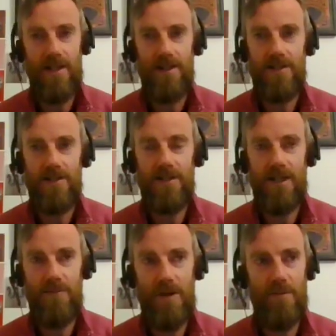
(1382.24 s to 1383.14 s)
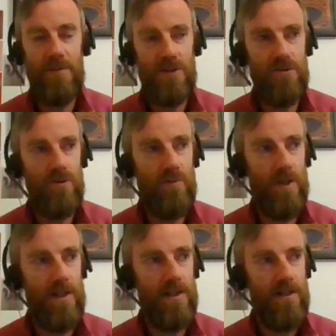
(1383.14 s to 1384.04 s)
And I remember being struck
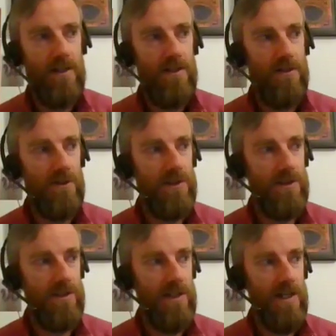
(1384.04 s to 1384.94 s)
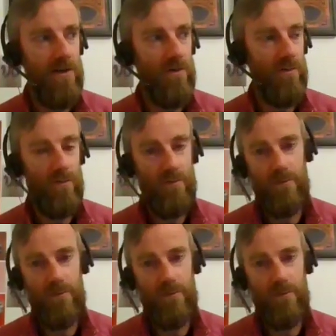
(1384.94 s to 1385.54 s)
by just how